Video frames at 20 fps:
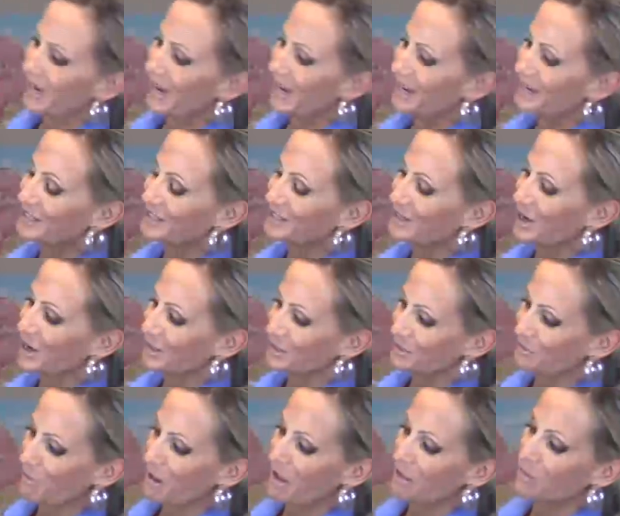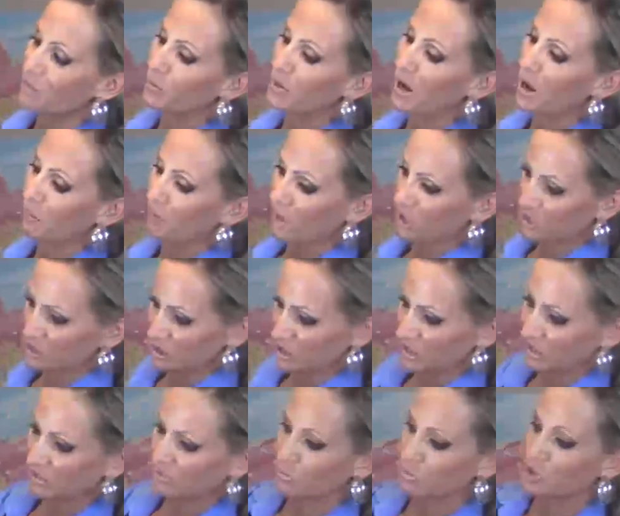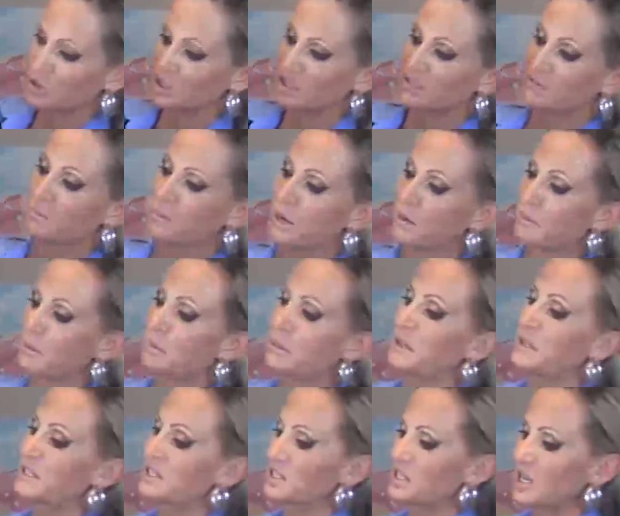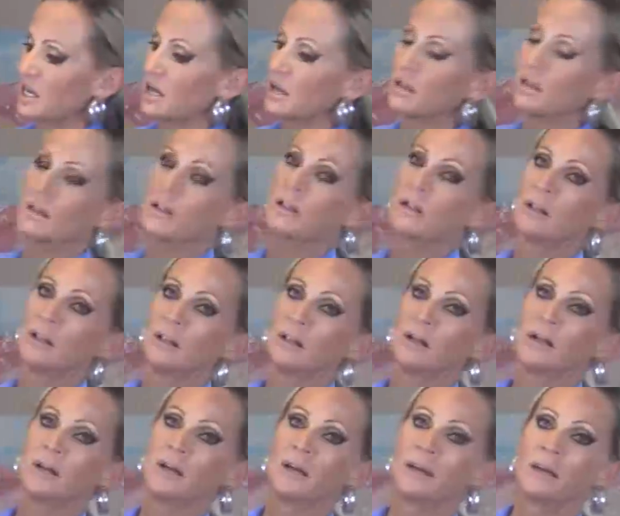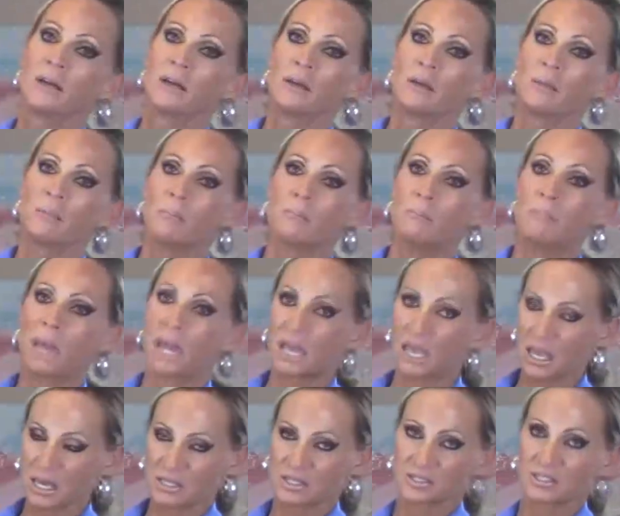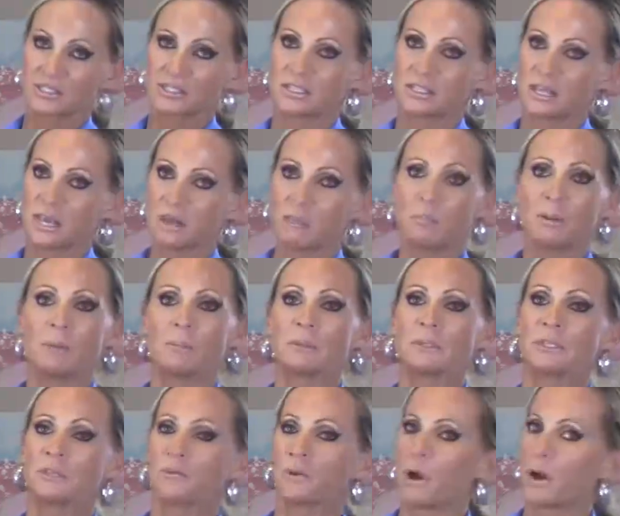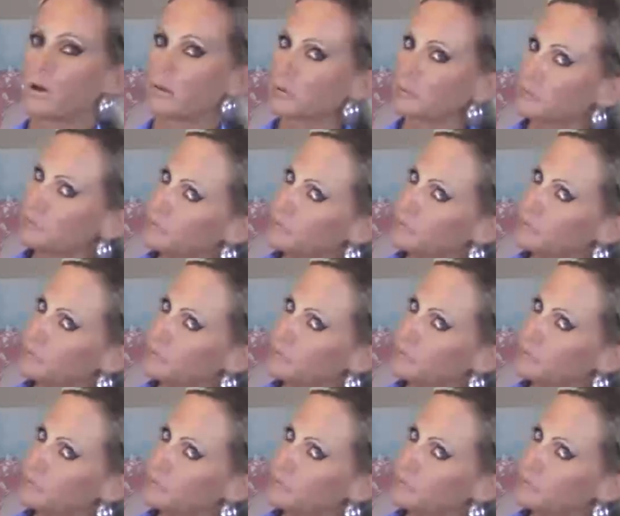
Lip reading: kind of talked about the round brushing, which is probably the single biggest thing people do wrong.